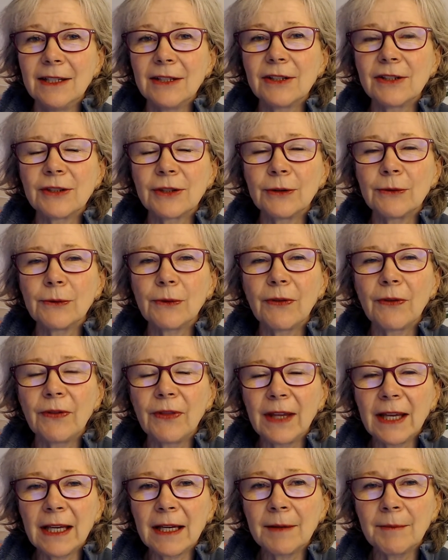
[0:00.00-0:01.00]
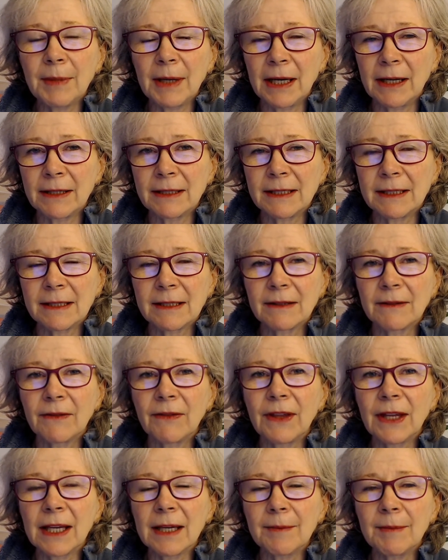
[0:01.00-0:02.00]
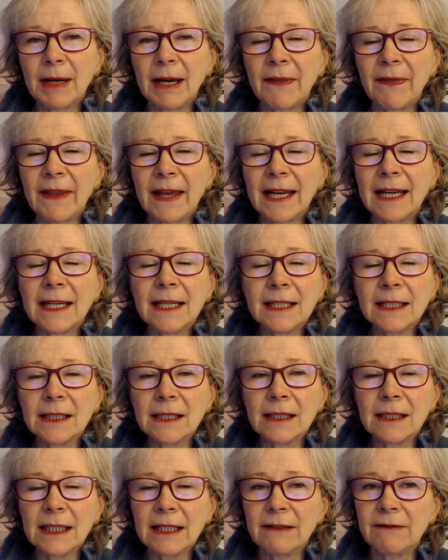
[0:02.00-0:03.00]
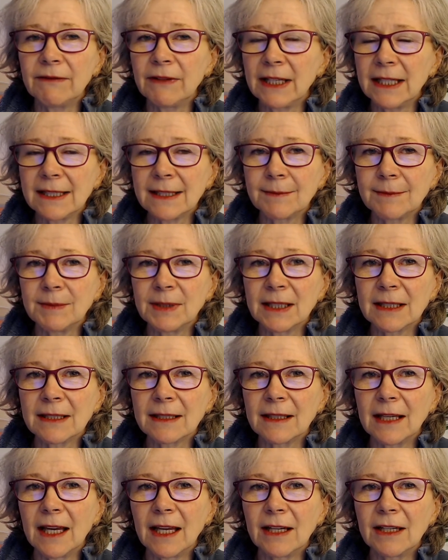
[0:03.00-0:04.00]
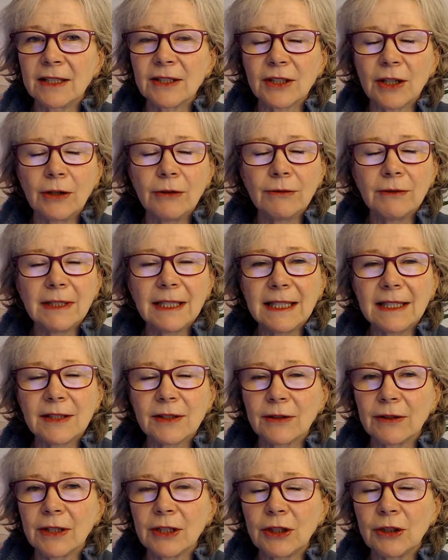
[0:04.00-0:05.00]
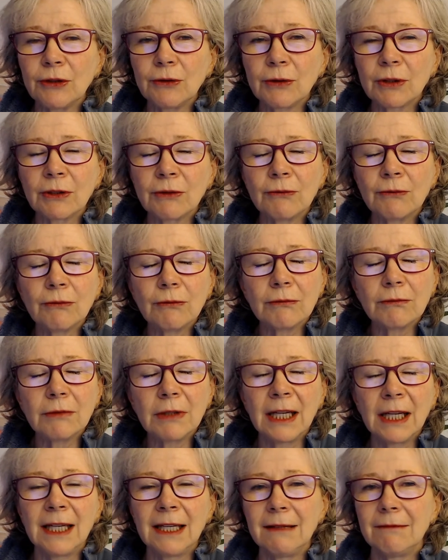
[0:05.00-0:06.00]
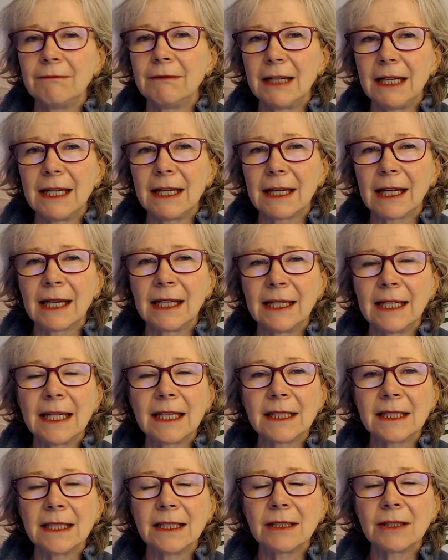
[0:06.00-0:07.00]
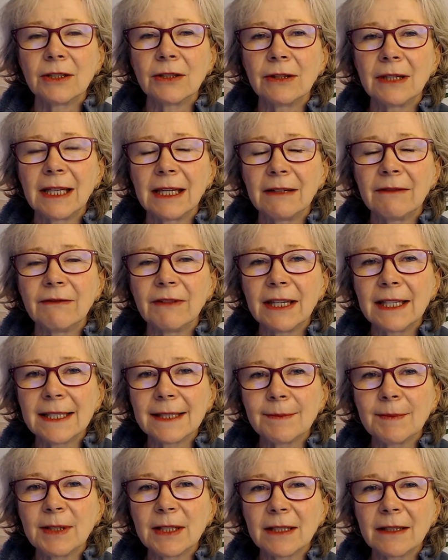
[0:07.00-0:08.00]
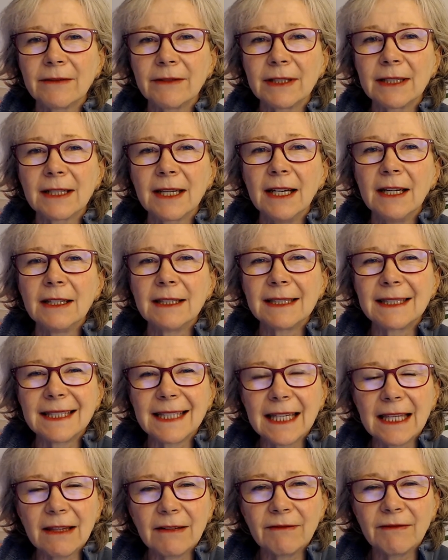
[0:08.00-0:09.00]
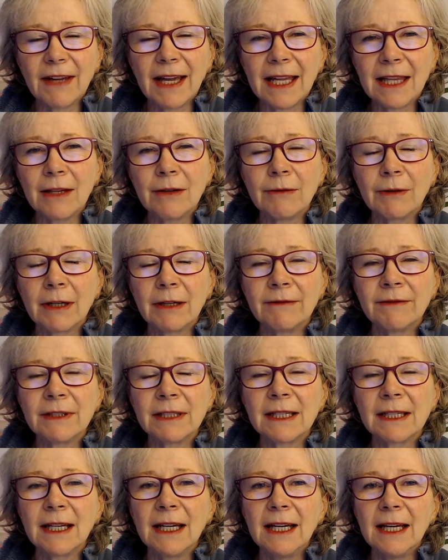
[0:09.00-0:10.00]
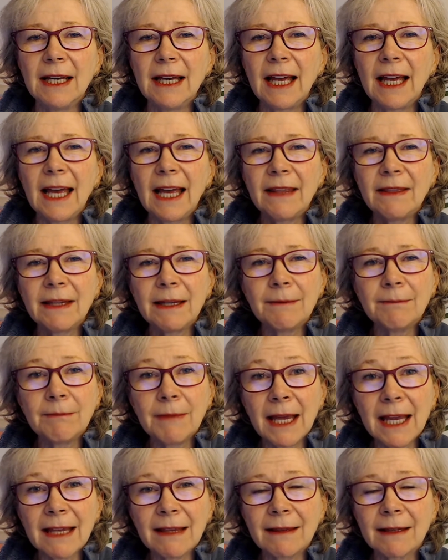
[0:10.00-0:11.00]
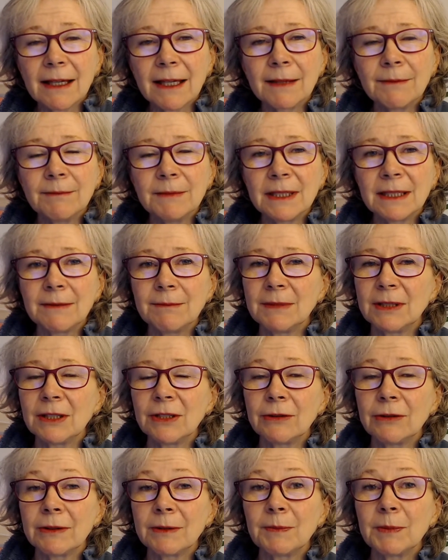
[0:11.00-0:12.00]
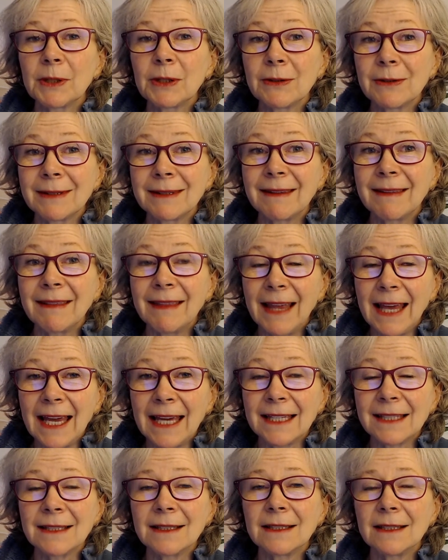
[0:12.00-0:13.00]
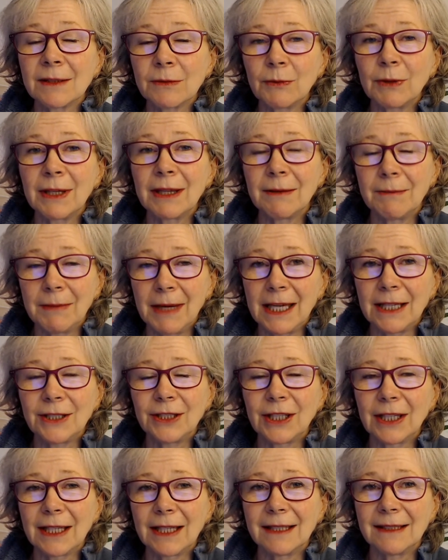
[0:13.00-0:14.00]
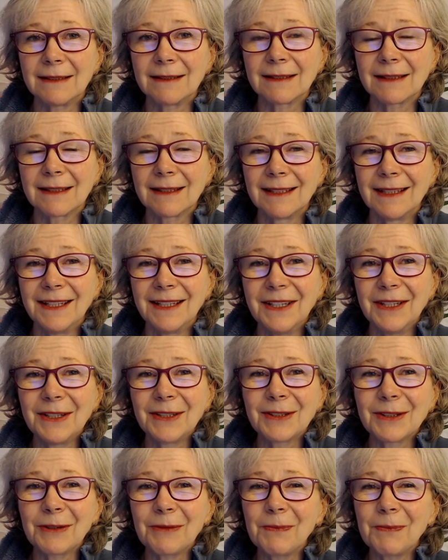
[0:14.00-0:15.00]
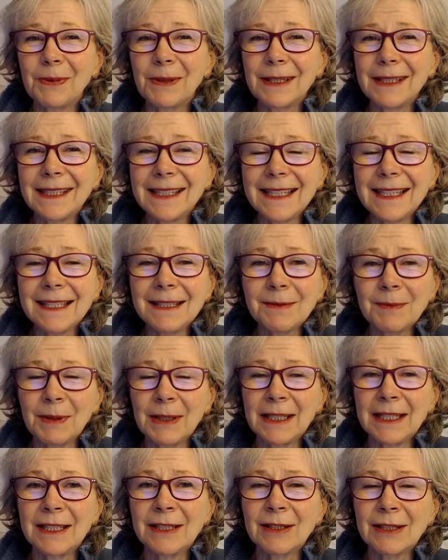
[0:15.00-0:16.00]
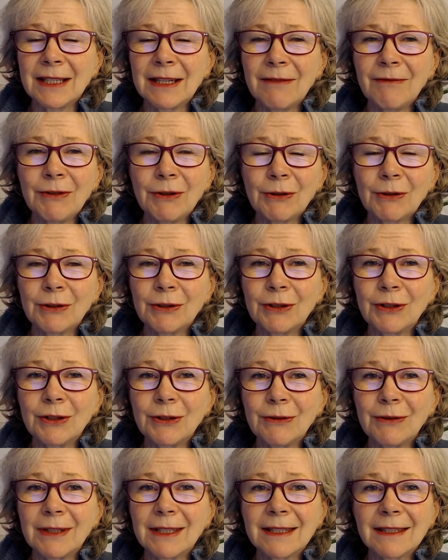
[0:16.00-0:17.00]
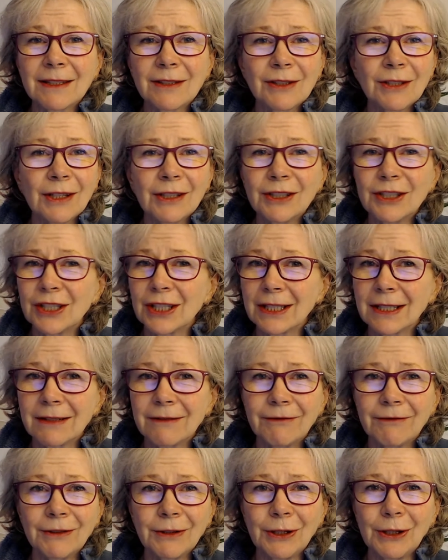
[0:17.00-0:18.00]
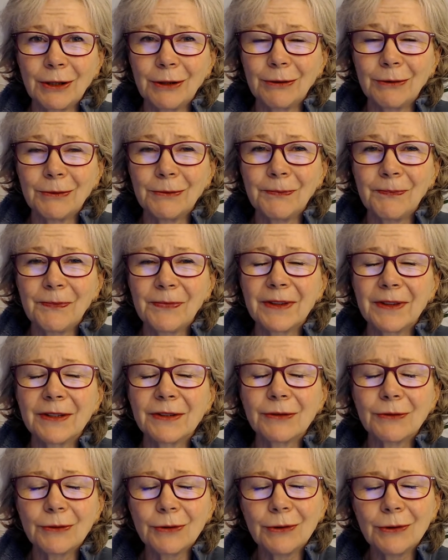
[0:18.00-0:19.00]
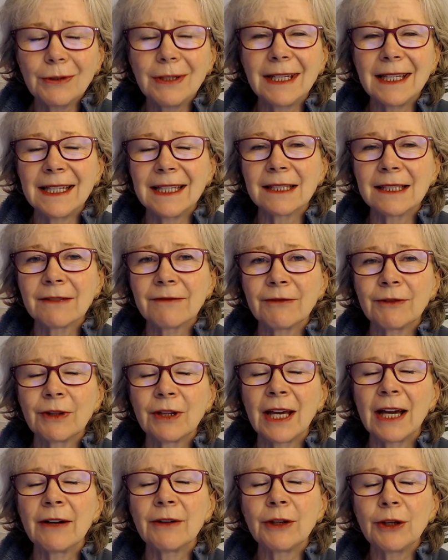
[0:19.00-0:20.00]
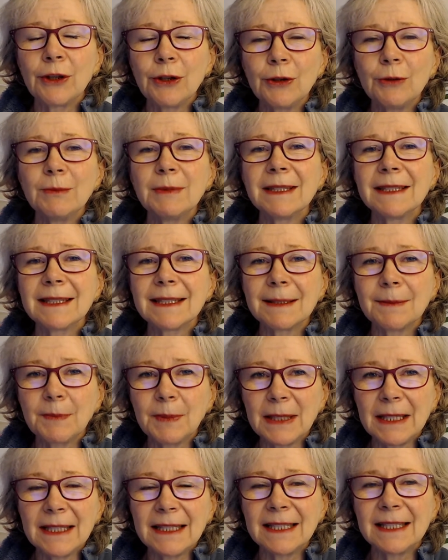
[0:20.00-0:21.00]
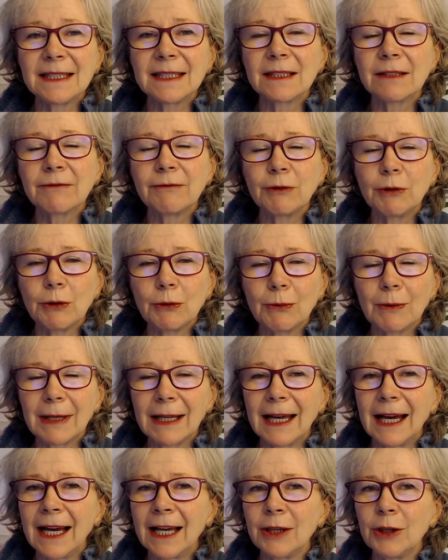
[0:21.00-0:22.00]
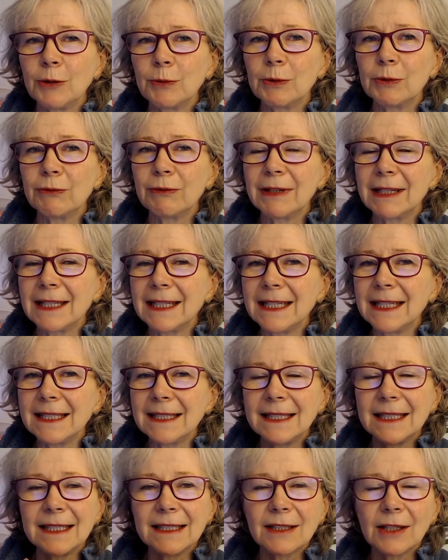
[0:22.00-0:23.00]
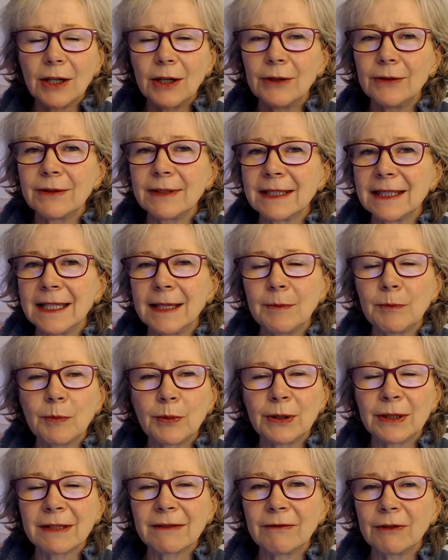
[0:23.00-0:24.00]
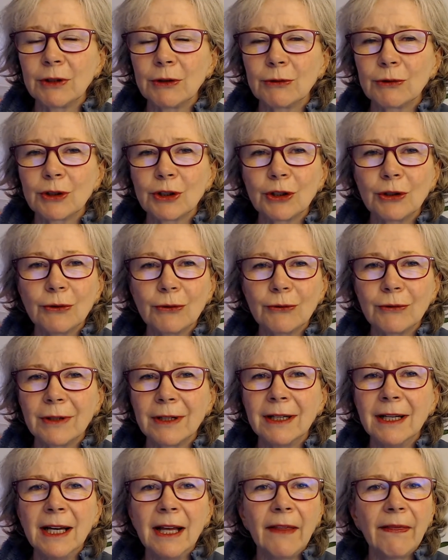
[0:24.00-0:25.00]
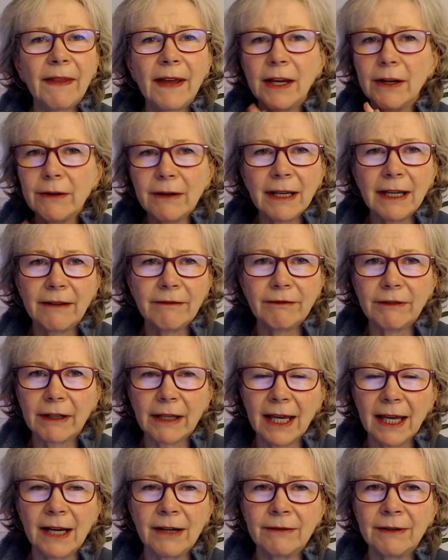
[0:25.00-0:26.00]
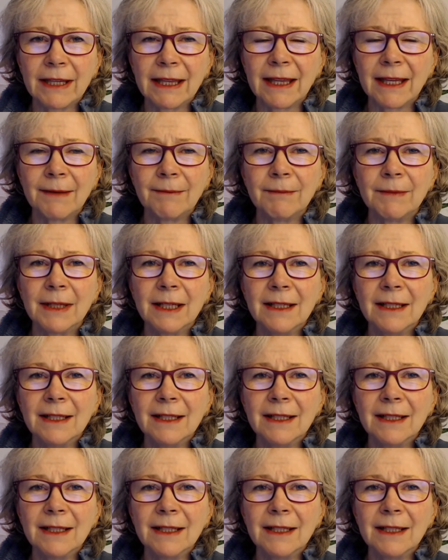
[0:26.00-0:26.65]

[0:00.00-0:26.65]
So think about it, and think about that little investment, and it's only so that you can really, really connect into the investment of it, see the value of it, and then make the commitment to it, because that is where the magic is. So please, please see if you can do this. It's not just for you. This truly is for our human species. It's for your line. You will release these codes and imprints for your children. They don't have to carry them.